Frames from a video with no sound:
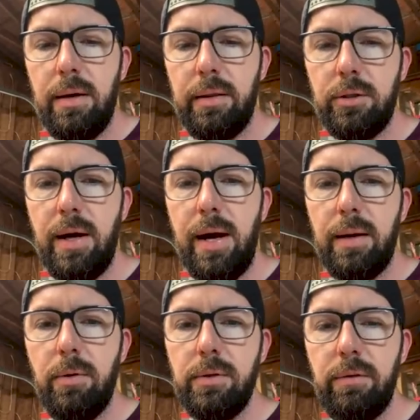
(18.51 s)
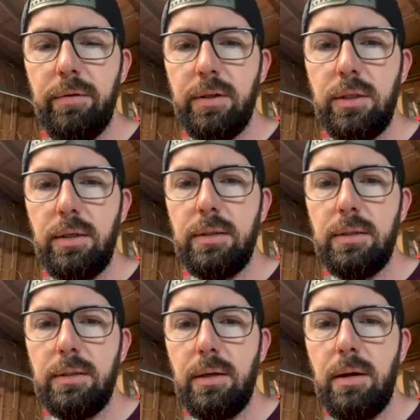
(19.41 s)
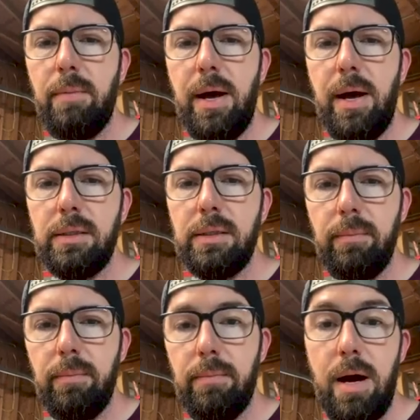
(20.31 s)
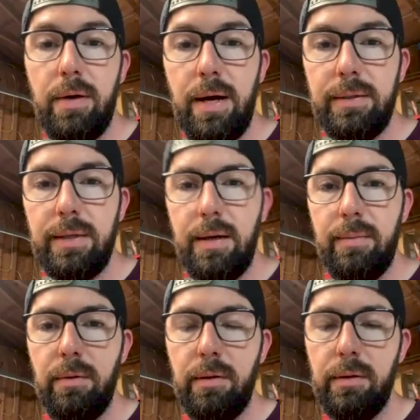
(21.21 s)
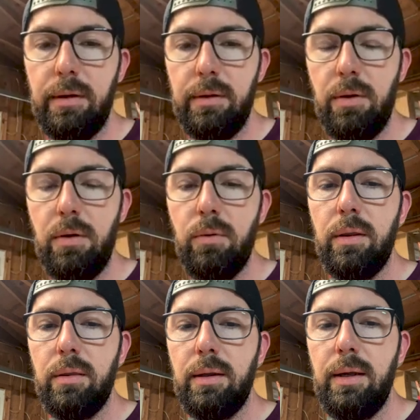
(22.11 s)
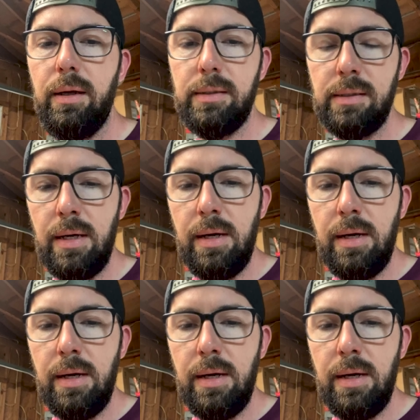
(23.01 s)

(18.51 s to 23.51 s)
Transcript: at the track most efficient, uh, balancing my ride time a- along with the kids.